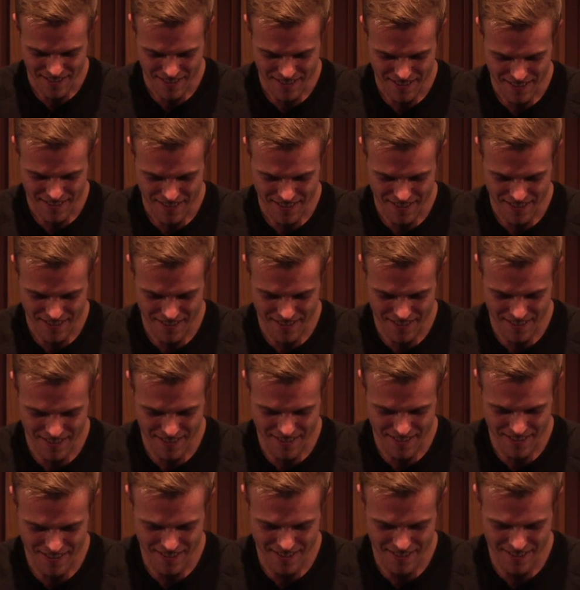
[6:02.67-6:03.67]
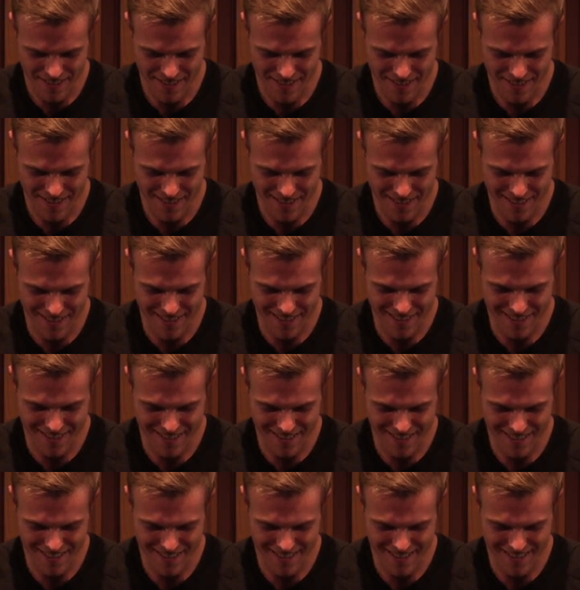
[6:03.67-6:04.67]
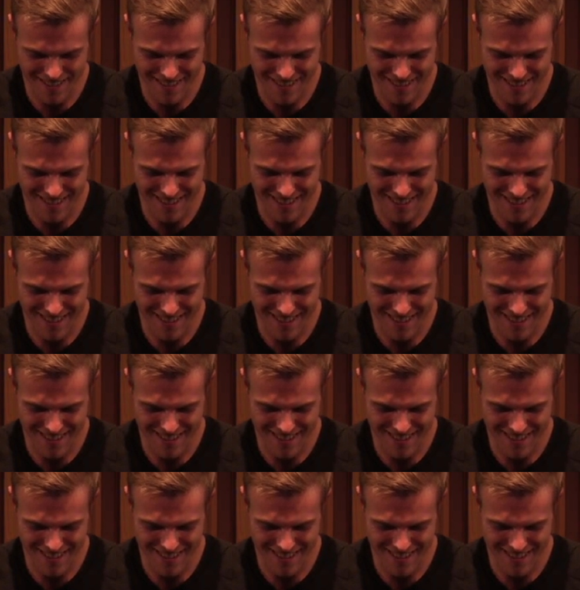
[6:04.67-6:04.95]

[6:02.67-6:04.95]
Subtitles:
No one is speaking in this clip.